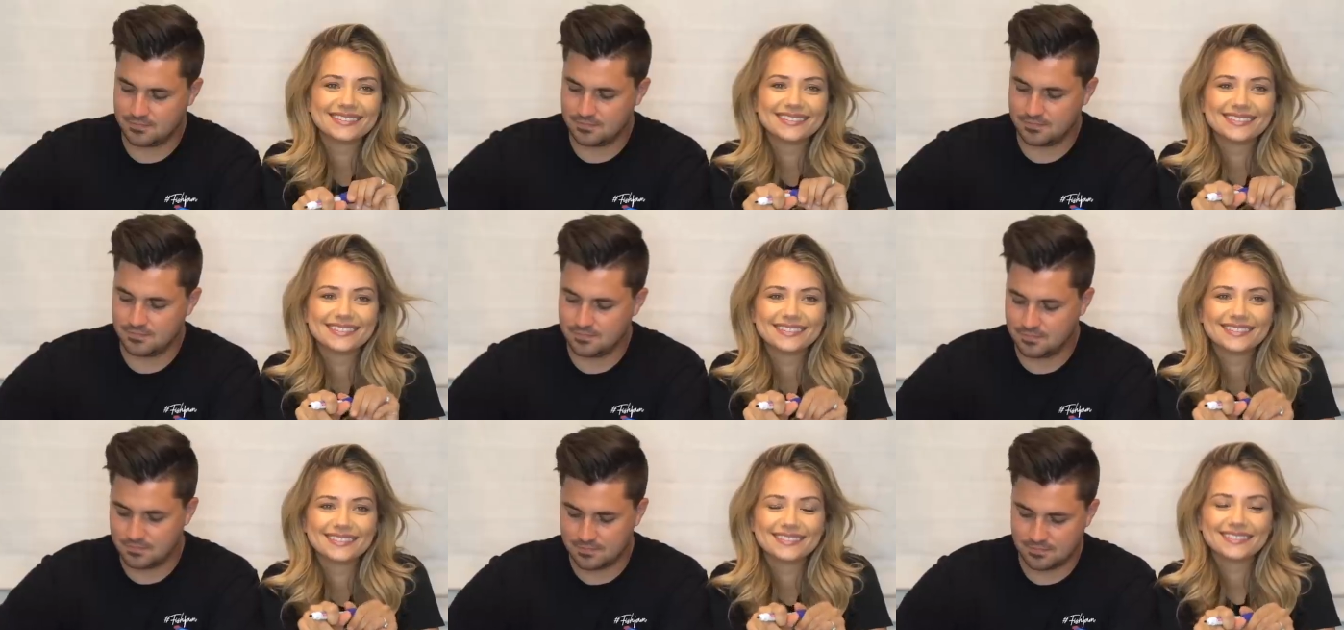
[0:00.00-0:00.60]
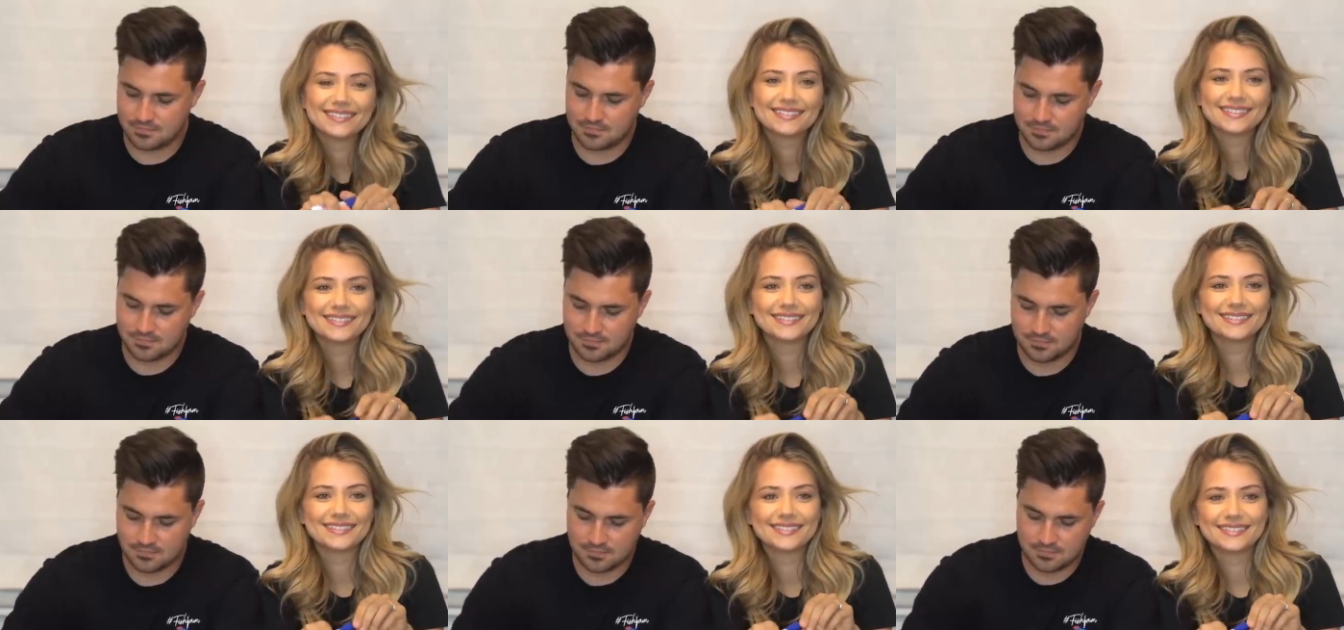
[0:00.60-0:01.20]
Speaker 1: more likely to be
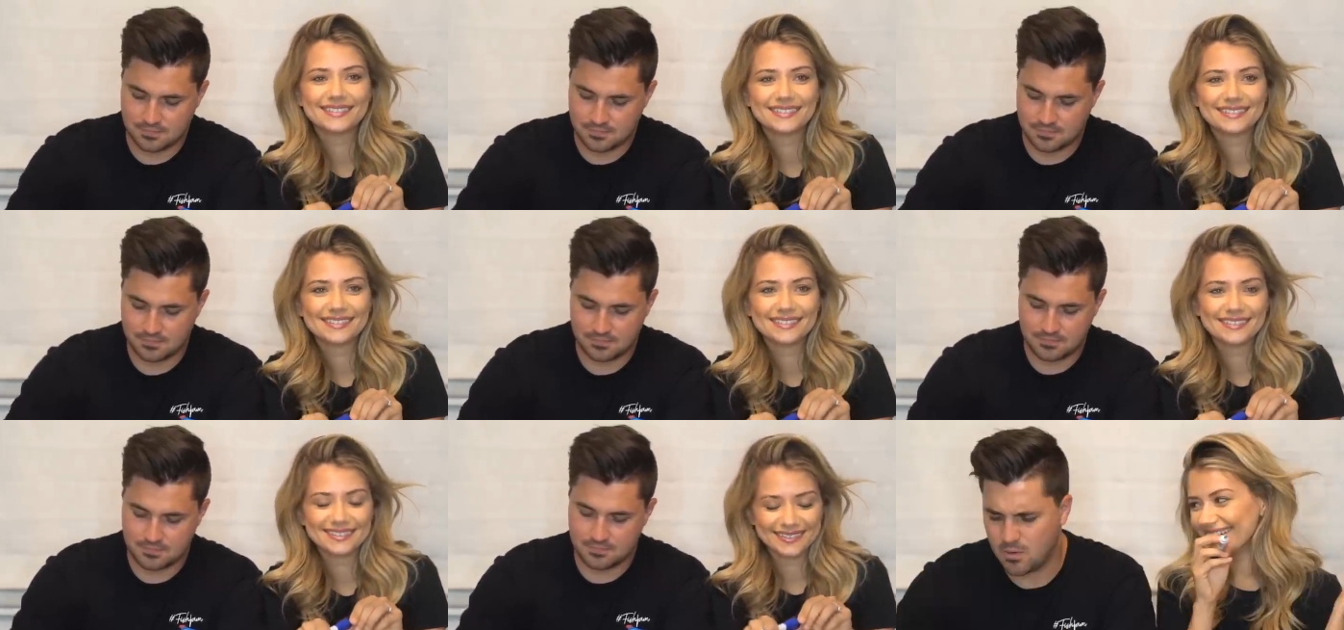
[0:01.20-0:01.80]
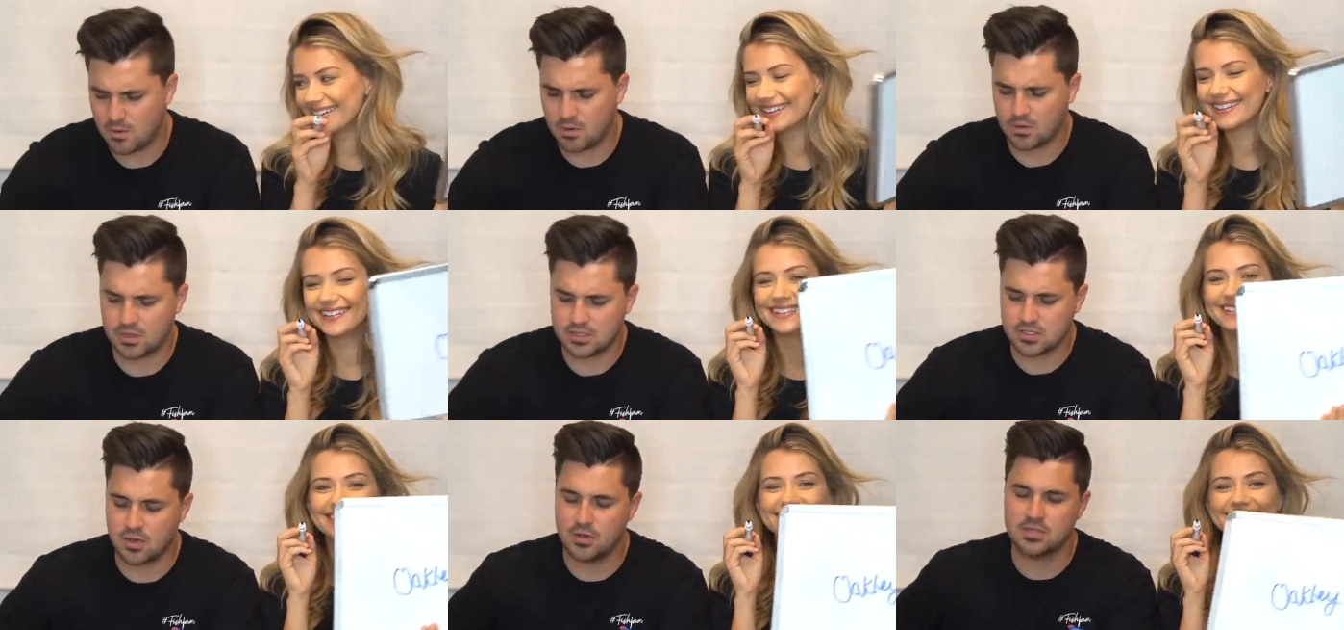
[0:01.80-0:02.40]
a scientist?
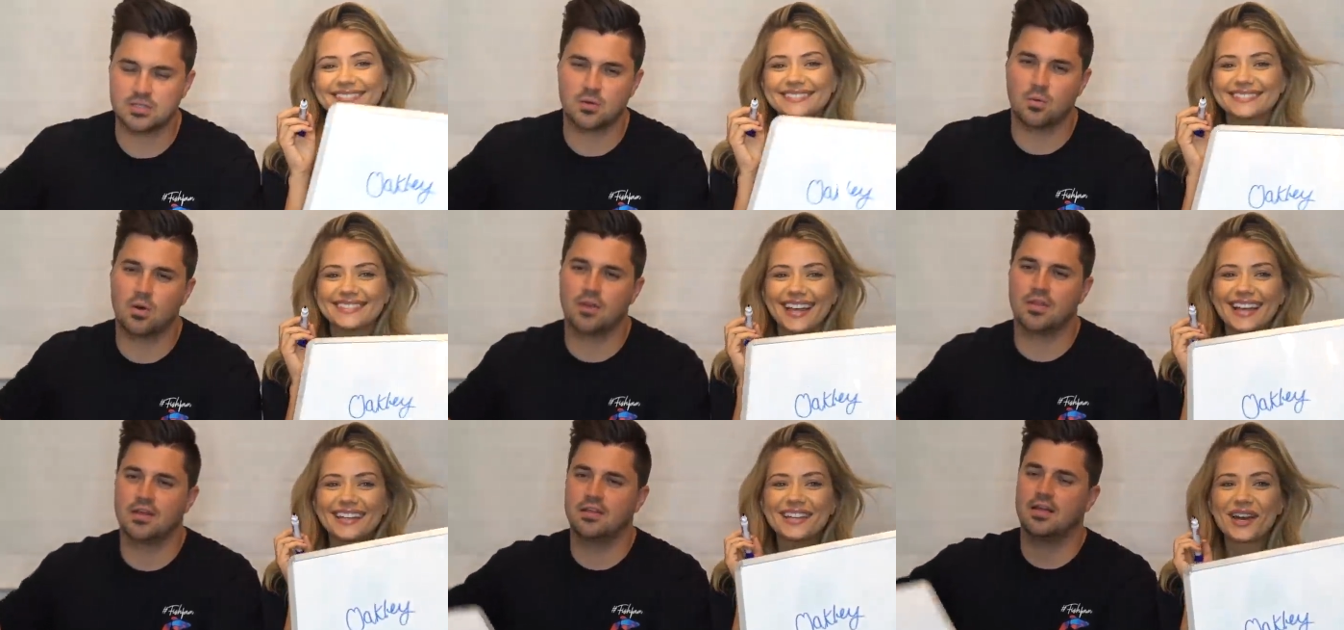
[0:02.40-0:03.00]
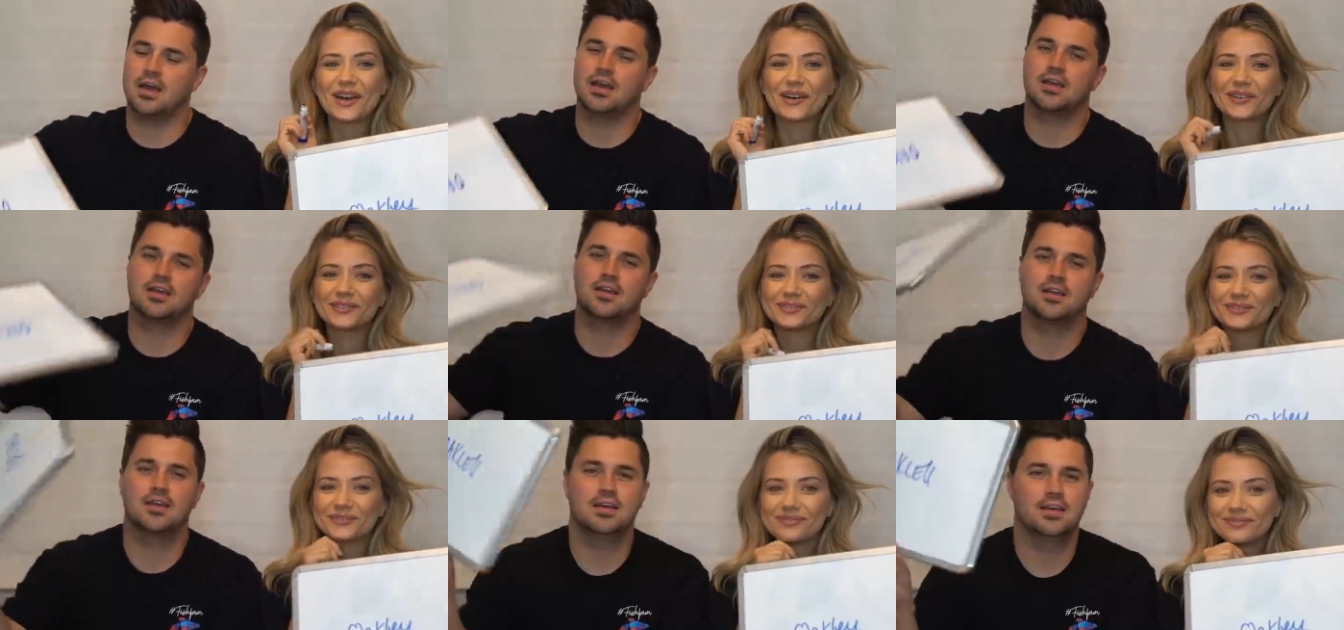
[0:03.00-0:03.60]
Oakley's always the one that like,
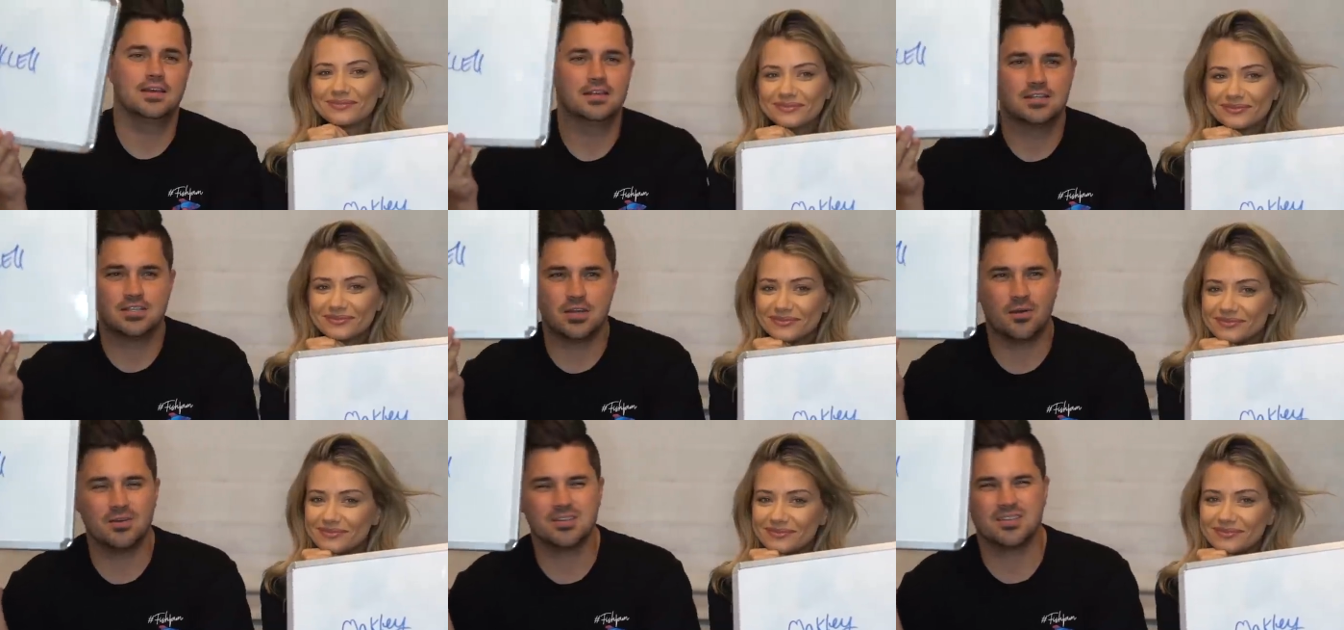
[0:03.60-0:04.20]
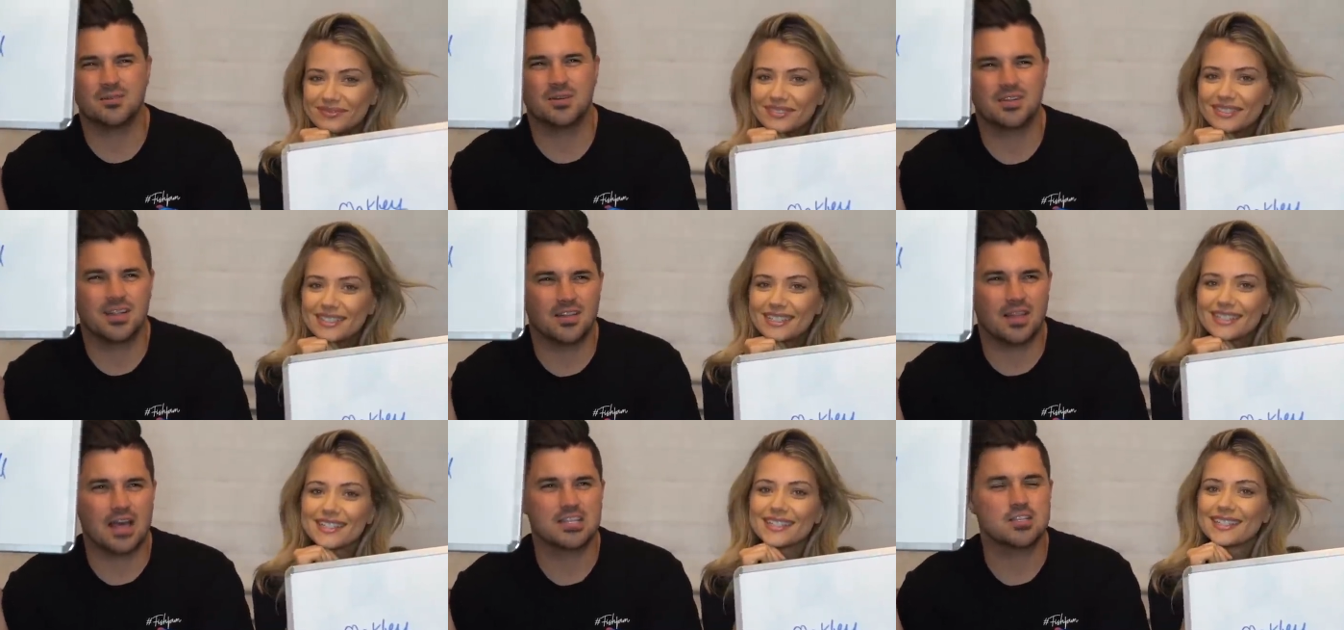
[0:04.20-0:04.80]
she always the one
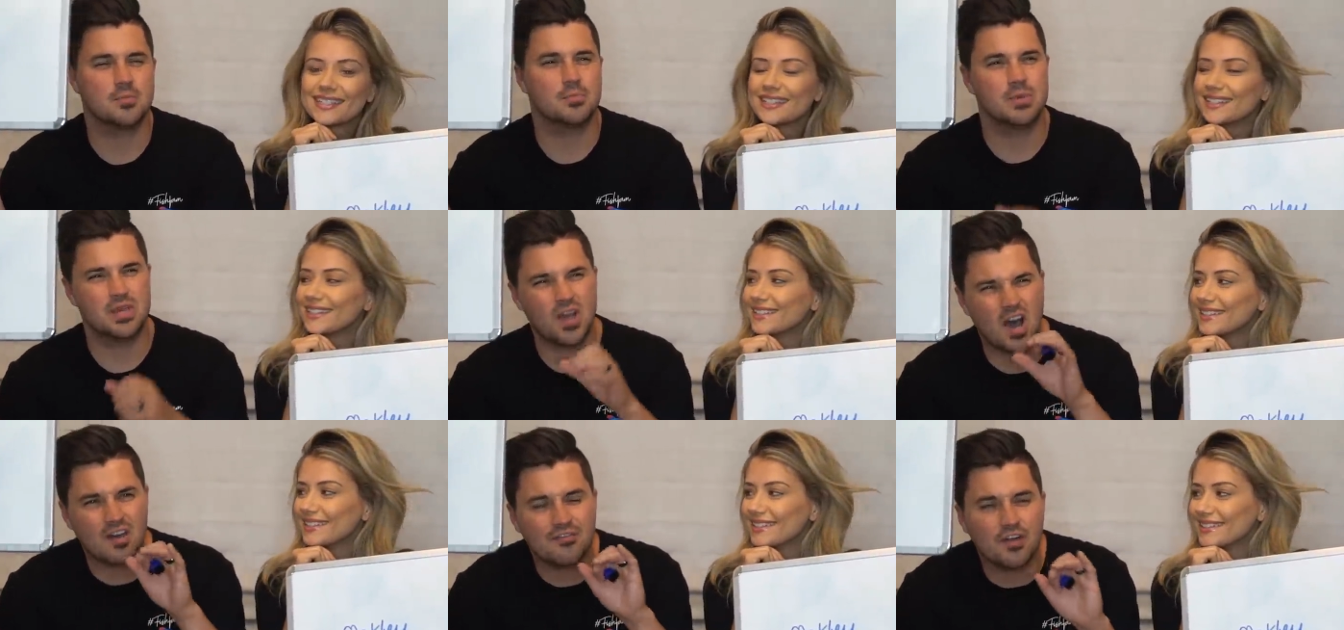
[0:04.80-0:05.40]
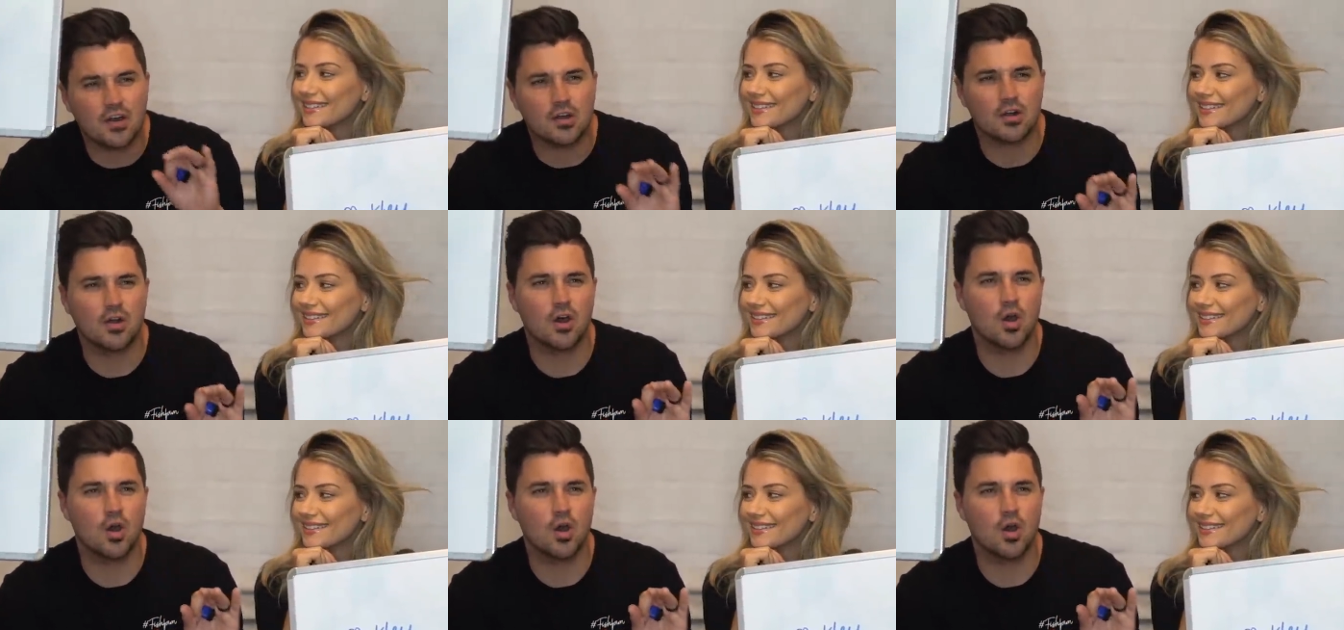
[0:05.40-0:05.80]
that likes to be off on her